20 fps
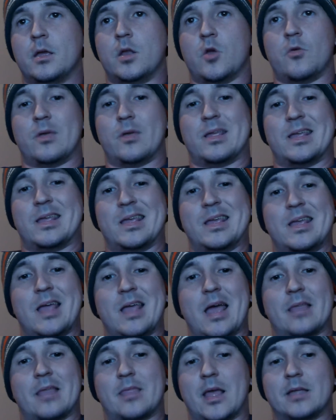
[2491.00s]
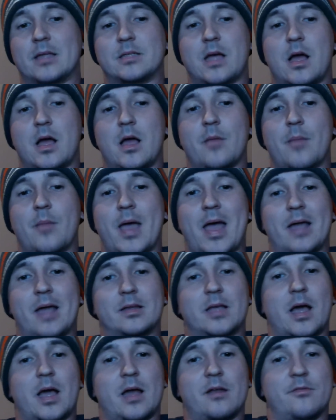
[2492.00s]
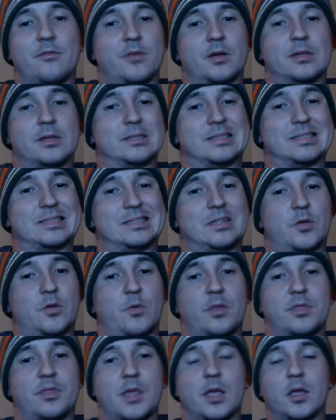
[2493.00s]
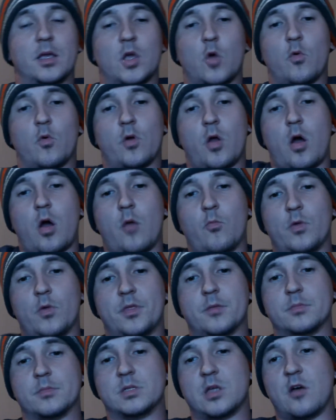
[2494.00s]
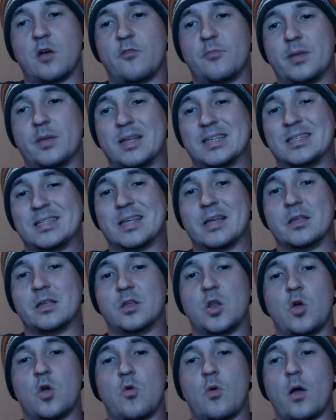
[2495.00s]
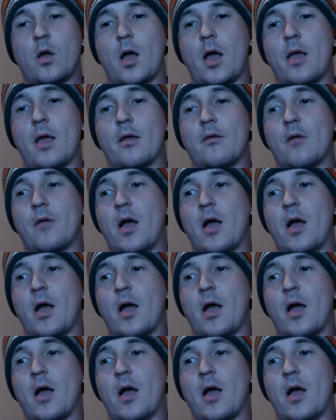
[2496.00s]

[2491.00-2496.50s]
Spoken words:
He at that time had kind of a thing going on with himself, but he said, I